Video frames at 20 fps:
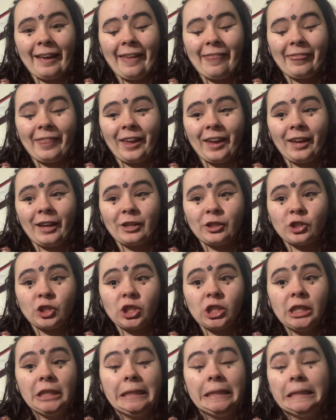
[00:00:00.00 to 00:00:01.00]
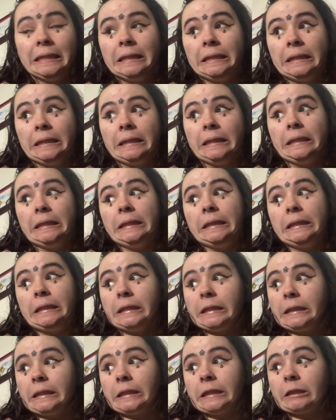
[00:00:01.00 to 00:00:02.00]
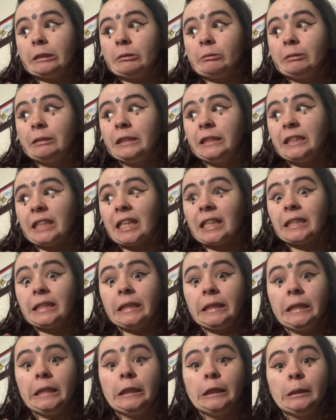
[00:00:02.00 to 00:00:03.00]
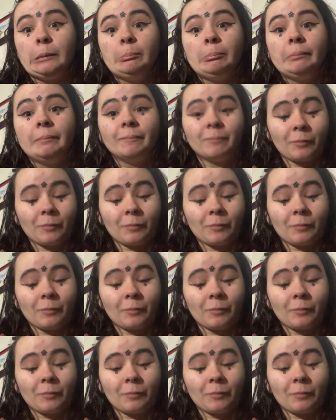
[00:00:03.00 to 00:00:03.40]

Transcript: and then she rejected him,